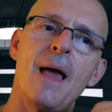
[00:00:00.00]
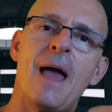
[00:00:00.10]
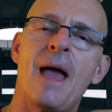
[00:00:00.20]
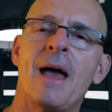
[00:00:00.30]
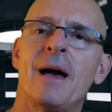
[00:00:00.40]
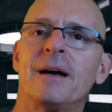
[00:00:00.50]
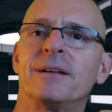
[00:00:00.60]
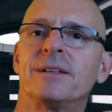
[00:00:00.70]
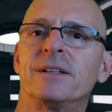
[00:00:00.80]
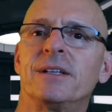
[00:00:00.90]

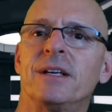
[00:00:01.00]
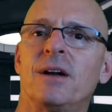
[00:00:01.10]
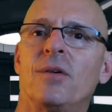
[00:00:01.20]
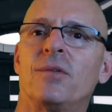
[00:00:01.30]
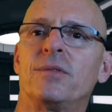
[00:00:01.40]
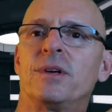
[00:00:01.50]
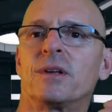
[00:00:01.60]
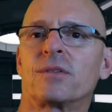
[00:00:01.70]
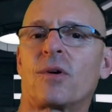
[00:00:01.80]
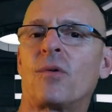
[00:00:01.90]
And, you
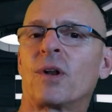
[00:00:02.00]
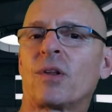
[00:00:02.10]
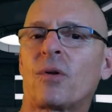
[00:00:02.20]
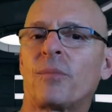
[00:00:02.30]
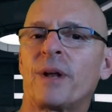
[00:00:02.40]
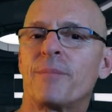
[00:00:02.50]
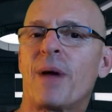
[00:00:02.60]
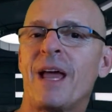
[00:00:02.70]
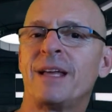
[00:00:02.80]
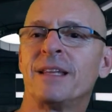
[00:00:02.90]
can throw in a little bit of
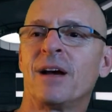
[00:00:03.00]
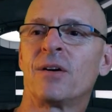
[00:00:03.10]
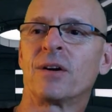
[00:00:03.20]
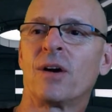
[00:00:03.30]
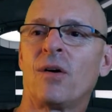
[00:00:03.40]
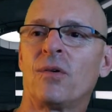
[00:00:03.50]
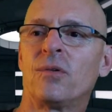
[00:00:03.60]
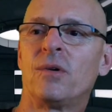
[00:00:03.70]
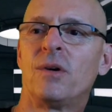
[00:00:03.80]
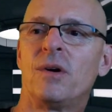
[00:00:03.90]
pain in there and
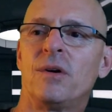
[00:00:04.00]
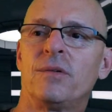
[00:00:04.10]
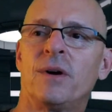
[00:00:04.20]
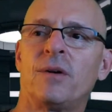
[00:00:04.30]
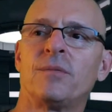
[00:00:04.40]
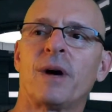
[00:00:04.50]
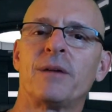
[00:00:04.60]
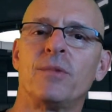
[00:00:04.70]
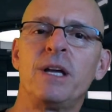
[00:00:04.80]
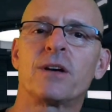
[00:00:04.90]
go, well,
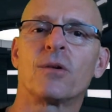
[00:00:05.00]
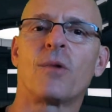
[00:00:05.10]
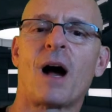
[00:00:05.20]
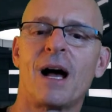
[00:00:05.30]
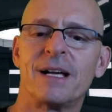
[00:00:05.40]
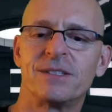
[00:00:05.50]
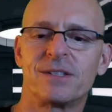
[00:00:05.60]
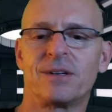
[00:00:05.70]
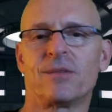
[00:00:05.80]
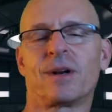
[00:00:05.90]
my weaker
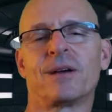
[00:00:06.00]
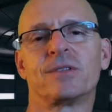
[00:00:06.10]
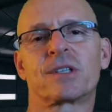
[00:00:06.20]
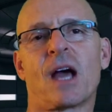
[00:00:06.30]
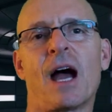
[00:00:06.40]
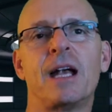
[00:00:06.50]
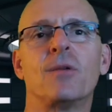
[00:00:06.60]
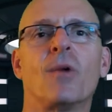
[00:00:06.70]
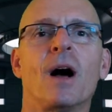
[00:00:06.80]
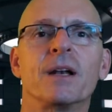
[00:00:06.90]
whys, when I was kind
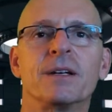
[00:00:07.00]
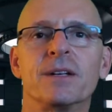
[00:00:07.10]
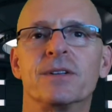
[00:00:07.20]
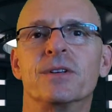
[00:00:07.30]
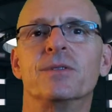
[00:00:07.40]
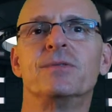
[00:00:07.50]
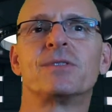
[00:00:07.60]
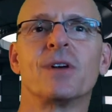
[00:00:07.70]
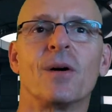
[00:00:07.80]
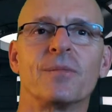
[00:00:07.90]
of wanting to do
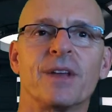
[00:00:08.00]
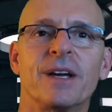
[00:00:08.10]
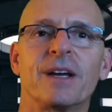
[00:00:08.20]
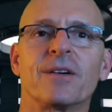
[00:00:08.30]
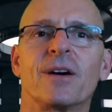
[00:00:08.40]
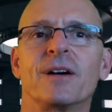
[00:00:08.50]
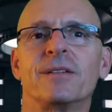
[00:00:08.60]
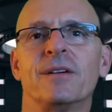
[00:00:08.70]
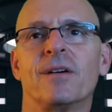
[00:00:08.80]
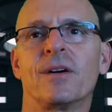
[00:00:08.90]
something or,
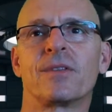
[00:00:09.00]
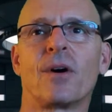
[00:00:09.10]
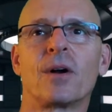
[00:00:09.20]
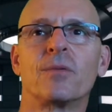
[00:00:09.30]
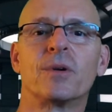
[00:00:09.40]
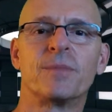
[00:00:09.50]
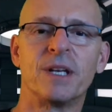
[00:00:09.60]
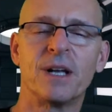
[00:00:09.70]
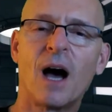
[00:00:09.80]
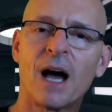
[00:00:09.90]
I thought it would
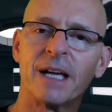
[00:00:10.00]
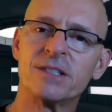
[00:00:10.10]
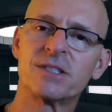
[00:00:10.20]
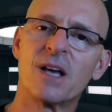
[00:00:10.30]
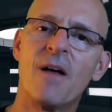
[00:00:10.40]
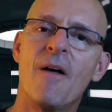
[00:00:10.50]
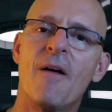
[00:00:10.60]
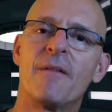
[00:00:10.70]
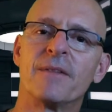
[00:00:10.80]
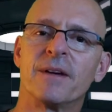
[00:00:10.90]
be nice,
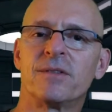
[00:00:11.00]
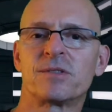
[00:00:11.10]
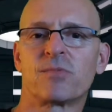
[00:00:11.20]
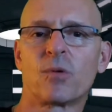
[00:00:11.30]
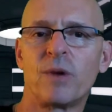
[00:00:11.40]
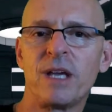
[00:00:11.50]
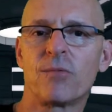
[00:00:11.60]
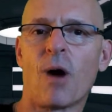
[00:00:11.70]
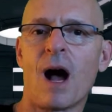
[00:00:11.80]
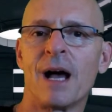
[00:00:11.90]
those were
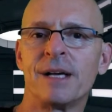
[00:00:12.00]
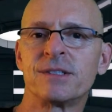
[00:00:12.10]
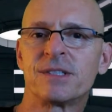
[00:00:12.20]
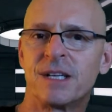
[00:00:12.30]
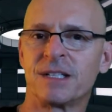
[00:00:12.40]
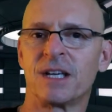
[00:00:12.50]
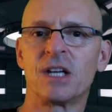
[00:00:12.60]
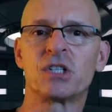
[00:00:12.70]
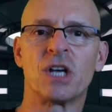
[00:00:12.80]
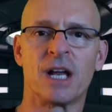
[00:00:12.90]
weak whys, didn't
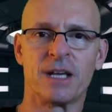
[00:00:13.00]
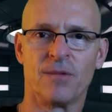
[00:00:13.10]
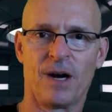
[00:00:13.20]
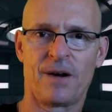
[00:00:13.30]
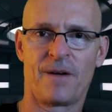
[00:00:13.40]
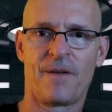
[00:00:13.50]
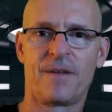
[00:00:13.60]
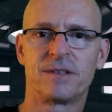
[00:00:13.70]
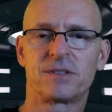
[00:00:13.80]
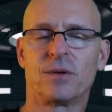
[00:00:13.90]
get you anywhere.
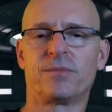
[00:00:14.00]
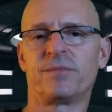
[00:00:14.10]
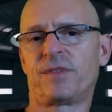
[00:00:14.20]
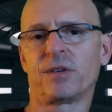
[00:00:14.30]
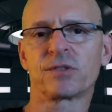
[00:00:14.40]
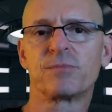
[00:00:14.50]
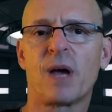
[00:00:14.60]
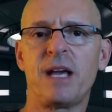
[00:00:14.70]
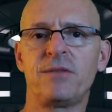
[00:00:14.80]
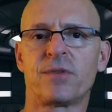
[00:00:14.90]
So feel some
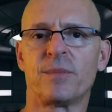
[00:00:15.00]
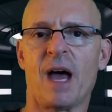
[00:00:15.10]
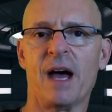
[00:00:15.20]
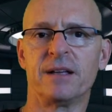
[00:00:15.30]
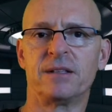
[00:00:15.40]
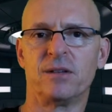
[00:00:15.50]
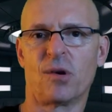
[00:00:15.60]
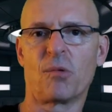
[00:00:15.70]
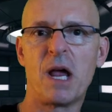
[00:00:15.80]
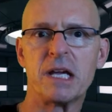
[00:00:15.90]
pain from that. You
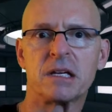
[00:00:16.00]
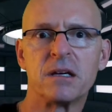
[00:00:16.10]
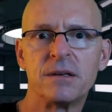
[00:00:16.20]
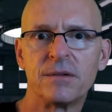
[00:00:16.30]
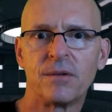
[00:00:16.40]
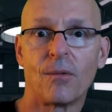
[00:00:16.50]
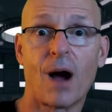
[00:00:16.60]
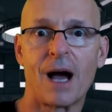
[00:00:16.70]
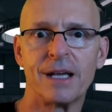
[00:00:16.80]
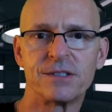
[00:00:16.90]
were weak.
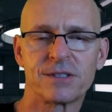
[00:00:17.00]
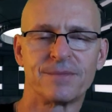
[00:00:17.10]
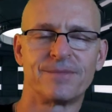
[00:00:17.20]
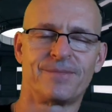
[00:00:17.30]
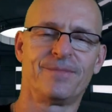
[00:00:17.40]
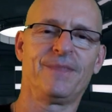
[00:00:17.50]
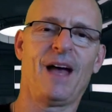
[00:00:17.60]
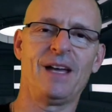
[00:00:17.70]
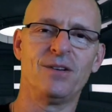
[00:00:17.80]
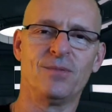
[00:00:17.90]
Whys.
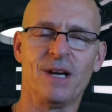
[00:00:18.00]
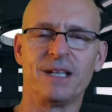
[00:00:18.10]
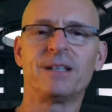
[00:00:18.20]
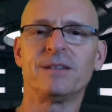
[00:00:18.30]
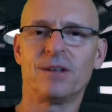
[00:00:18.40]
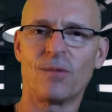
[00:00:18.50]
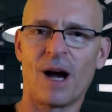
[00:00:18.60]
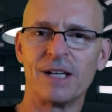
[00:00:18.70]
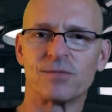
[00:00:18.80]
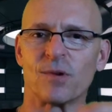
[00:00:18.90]
Not you weak. Your
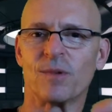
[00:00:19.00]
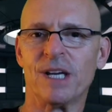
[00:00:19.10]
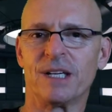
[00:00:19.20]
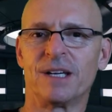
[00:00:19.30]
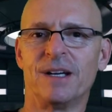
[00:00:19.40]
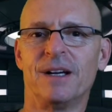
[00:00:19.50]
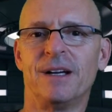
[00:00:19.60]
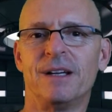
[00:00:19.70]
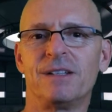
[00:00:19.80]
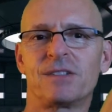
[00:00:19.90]
whys were weak.
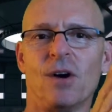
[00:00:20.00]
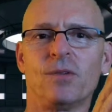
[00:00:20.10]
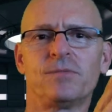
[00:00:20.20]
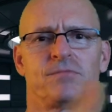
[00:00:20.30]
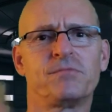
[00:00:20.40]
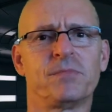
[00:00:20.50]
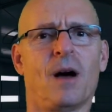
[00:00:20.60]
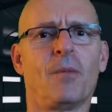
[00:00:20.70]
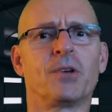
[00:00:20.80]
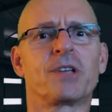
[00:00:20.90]
So
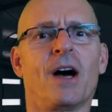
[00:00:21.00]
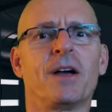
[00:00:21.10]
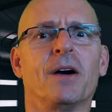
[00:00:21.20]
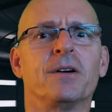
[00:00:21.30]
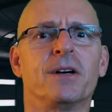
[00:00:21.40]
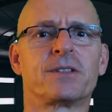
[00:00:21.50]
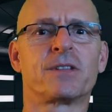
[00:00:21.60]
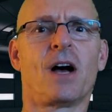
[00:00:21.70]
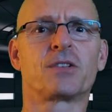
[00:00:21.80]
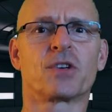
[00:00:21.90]
I'm going to tell you,
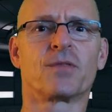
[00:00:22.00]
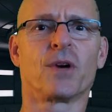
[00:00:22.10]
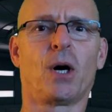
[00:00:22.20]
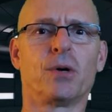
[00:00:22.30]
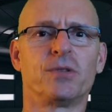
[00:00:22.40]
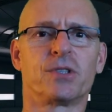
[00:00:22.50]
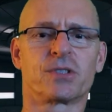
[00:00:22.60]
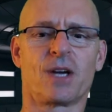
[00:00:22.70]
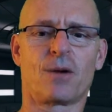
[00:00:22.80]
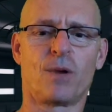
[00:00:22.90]
it's not your fault. You
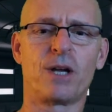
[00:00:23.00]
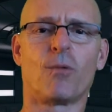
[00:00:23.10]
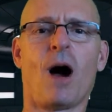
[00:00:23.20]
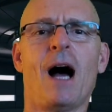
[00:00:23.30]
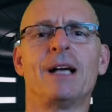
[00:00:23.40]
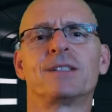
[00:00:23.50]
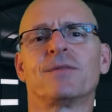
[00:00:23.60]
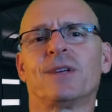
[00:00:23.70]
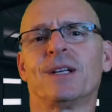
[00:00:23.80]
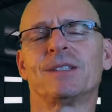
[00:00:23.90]
just had weak whys
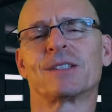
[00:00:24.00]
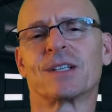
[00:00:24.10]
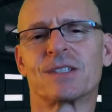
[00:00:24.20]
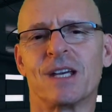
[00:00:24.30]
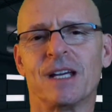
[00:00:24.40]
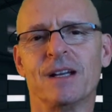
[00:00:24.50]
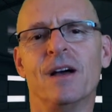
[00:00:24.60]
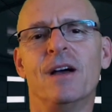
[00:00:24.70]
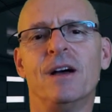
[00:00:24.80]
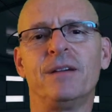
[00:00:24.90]
if you didn't succeed.
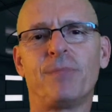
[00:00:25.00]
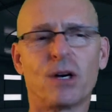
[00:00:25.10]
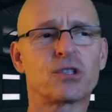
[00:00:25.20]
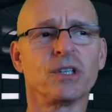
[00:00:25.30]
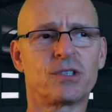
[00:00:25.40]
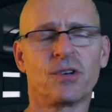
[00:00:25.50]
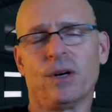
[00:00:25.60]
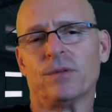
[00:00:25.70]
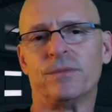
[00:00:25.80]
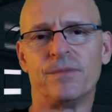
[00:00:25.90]
Partially
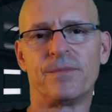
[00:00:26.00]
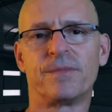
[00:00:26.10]
true.